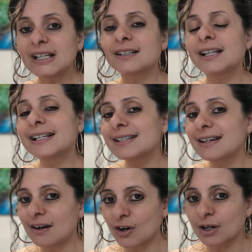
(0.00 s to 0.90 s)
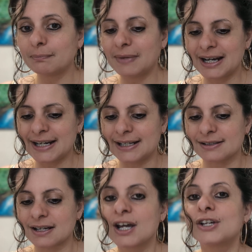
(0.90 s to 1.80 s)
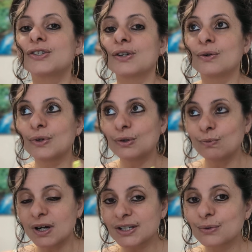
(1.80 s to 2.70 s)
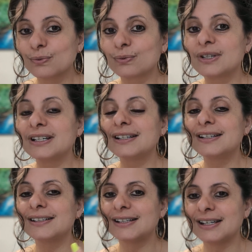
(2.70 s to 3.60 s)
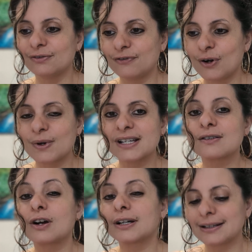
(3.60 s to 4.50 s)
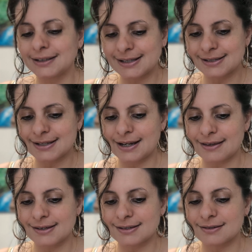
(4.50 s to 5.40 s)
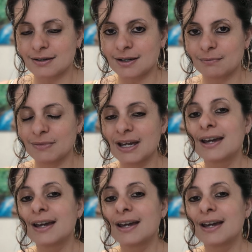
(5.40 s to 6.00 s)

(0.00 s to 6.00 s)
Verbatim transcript: cleansing our mind. So you want to really focus on cleansing at this time.